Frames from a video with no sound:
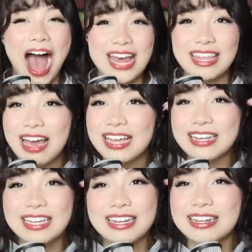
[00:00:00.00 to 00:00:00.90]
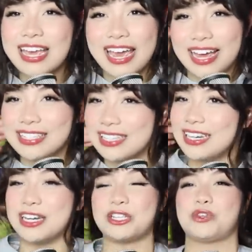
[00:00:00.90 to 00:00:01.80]
I think I need Kate
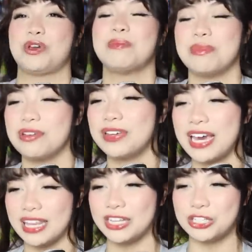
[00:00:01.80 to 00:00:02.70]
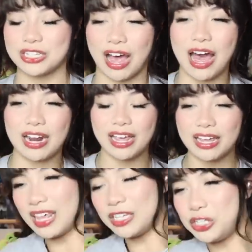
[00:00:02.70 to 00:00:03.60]
Hudson in a Scream movie. I think she's got it.
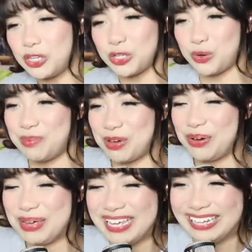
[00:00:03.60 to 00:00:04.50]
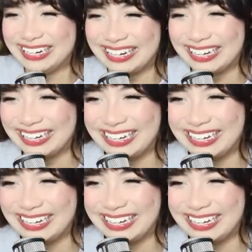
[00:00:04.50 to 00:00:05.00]
I think she's a Scream queen.